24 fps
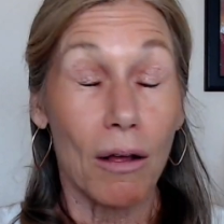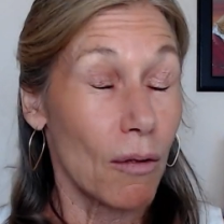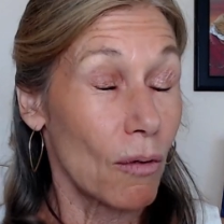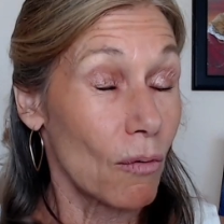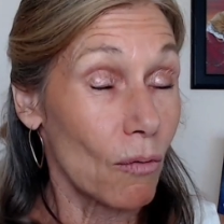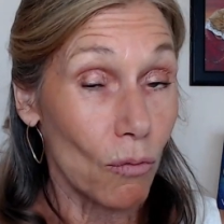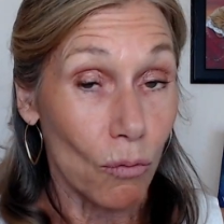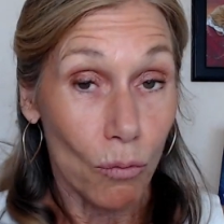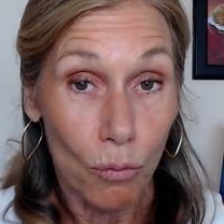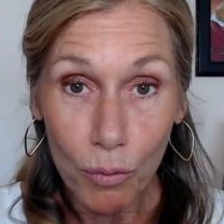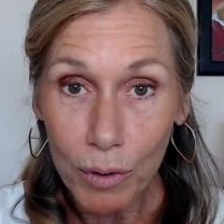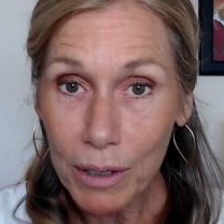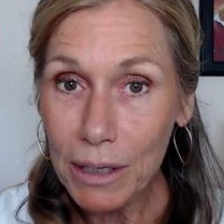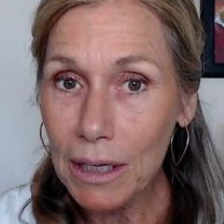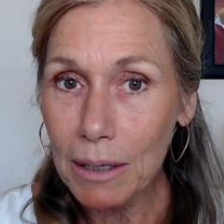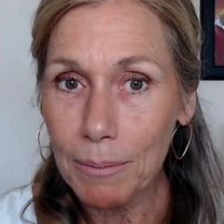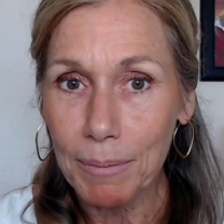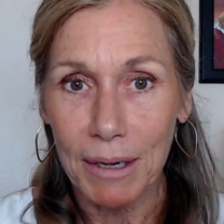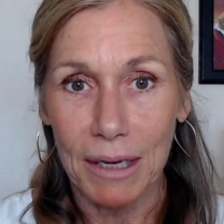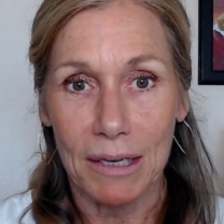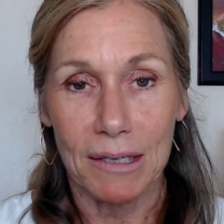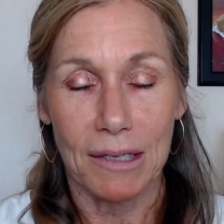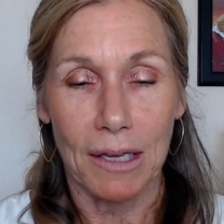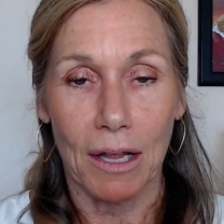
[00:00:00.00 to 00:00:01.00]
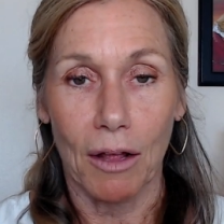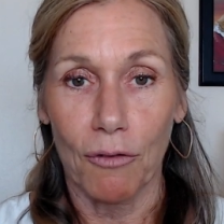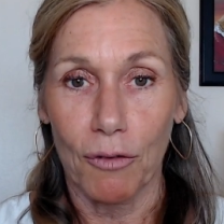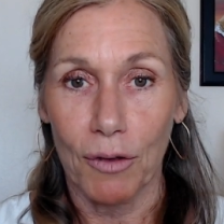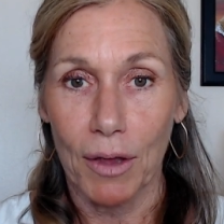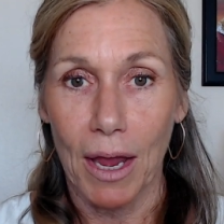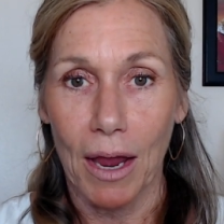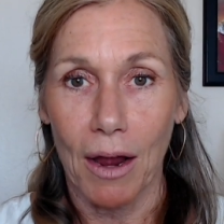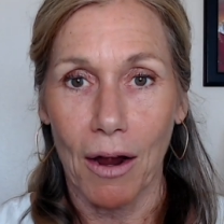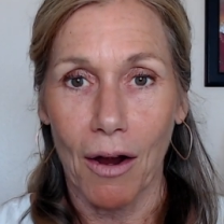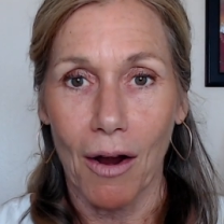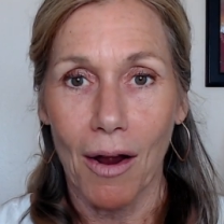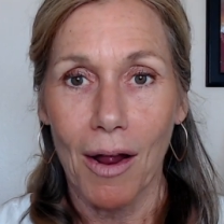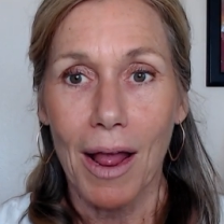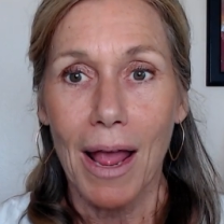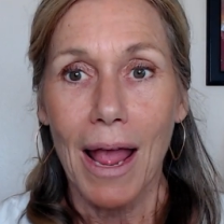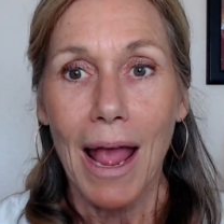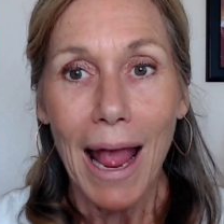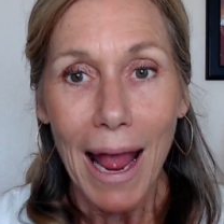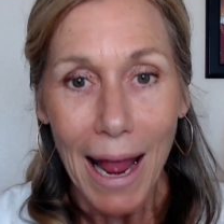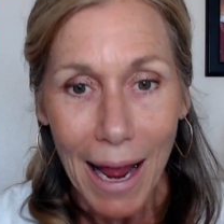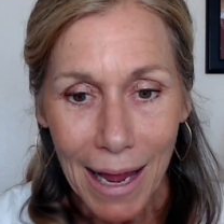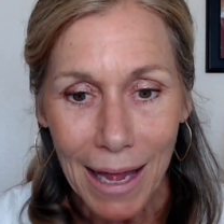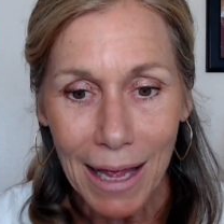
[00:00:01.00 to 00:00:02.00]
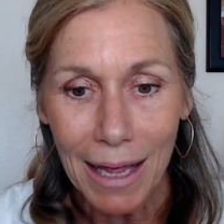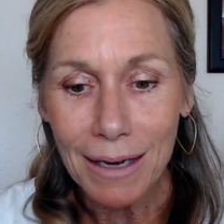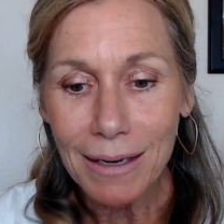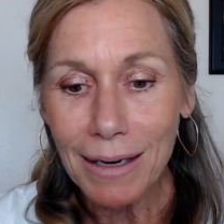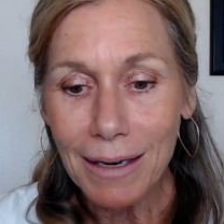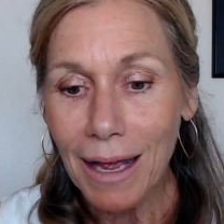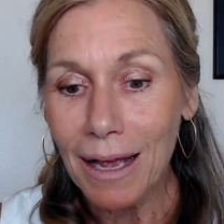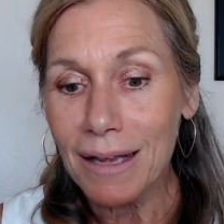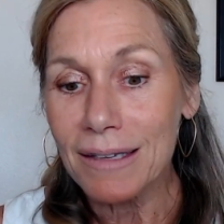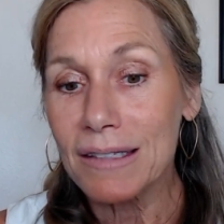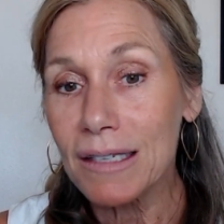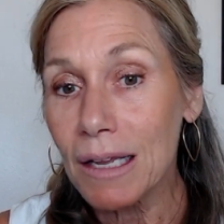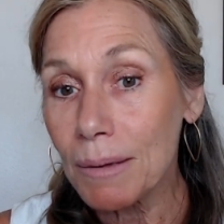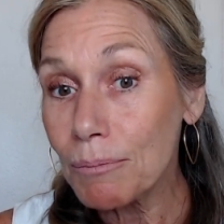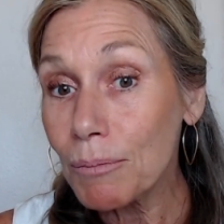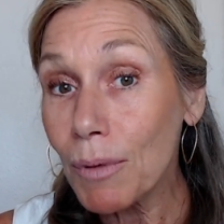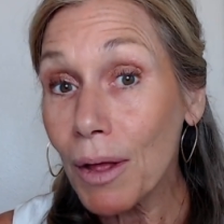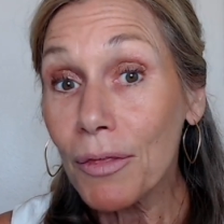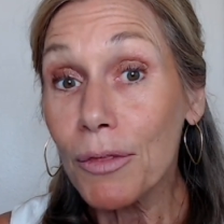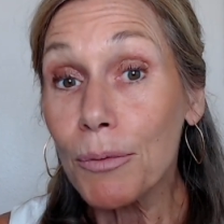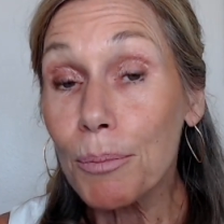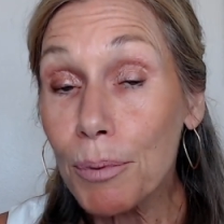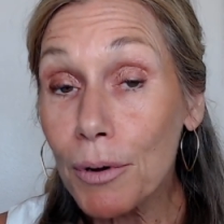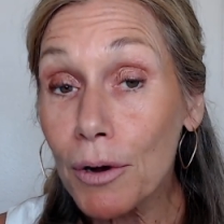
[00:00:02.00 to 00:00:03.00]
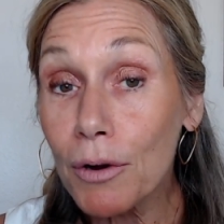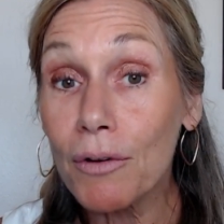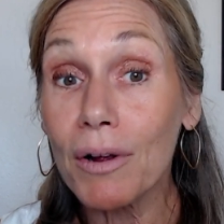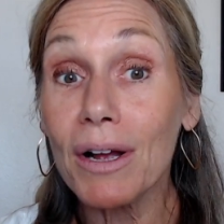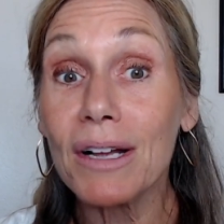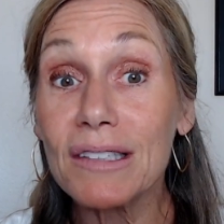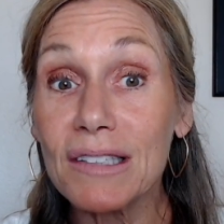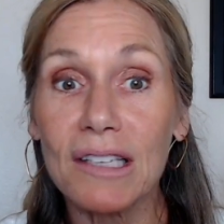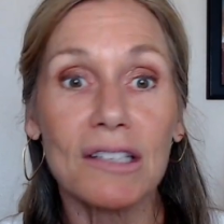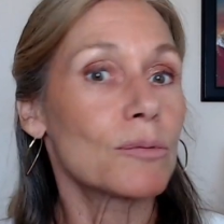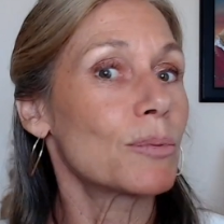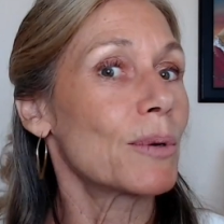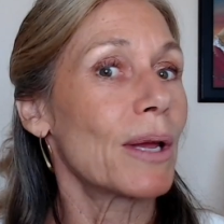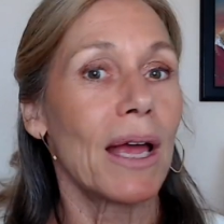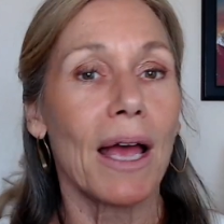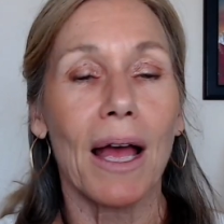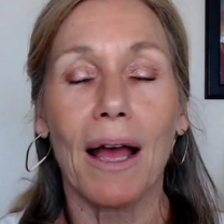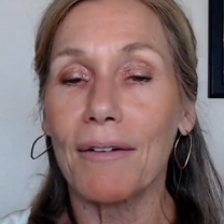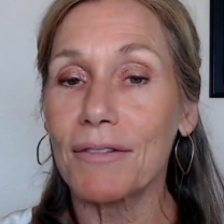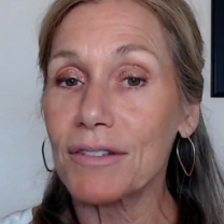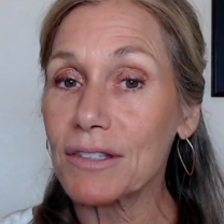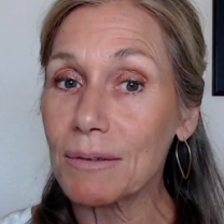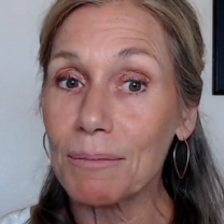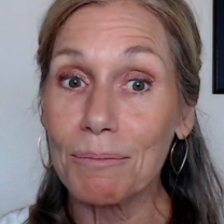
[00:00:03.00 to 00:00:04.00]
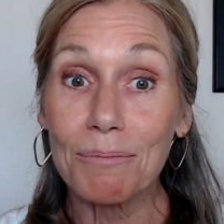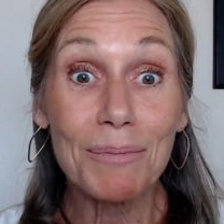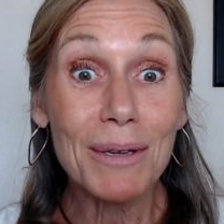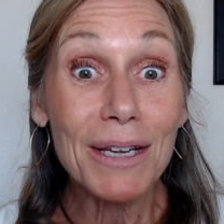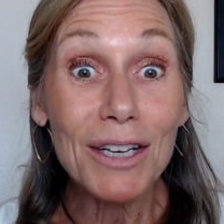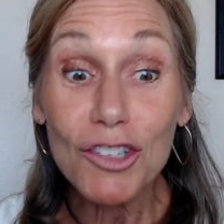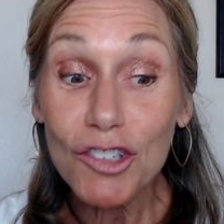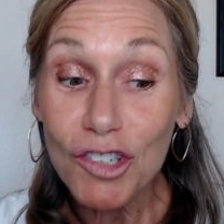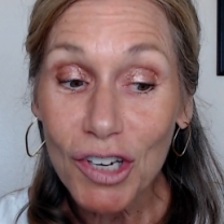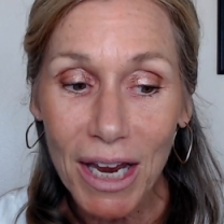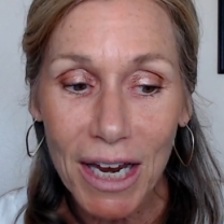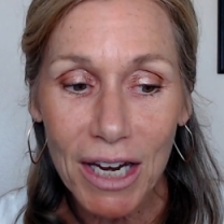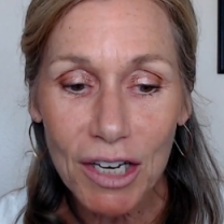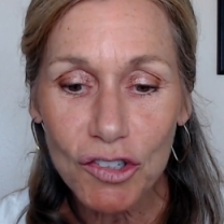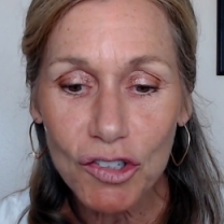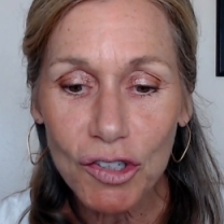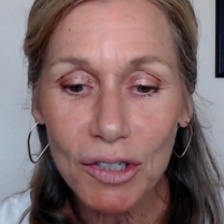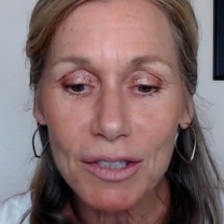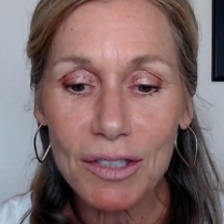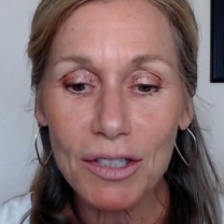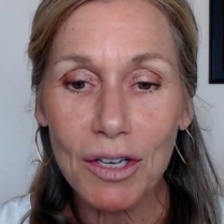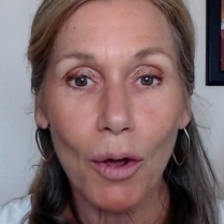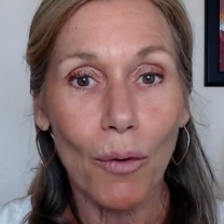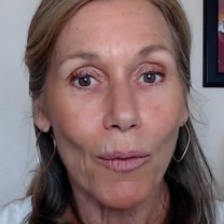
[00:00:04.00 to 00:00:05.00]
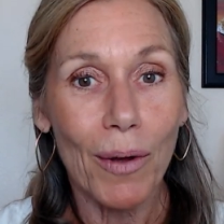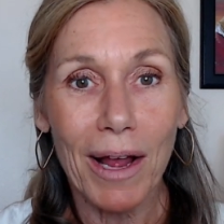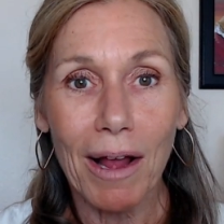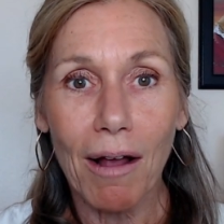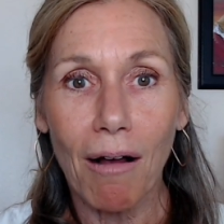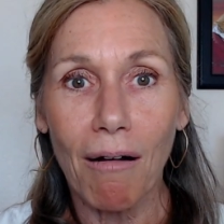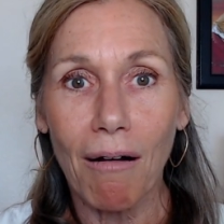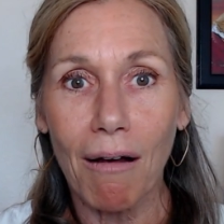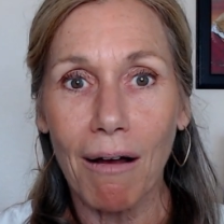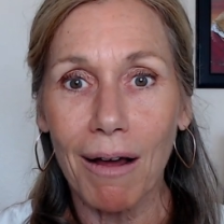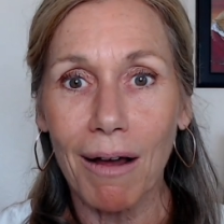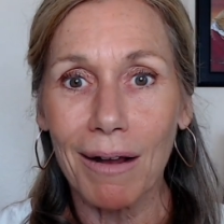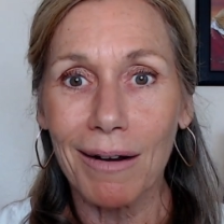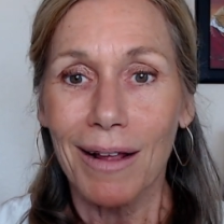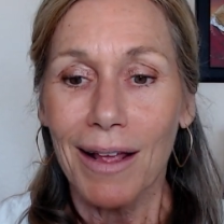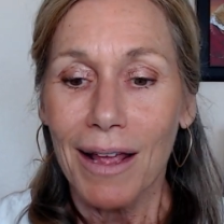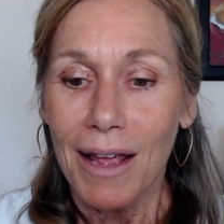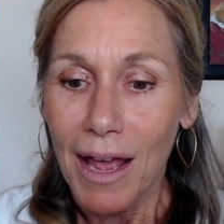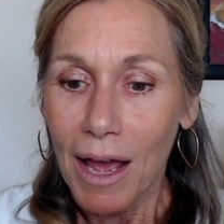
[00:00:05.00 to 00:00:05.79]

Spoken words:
really big self-care. And as the month progresses, we have some big changes going on,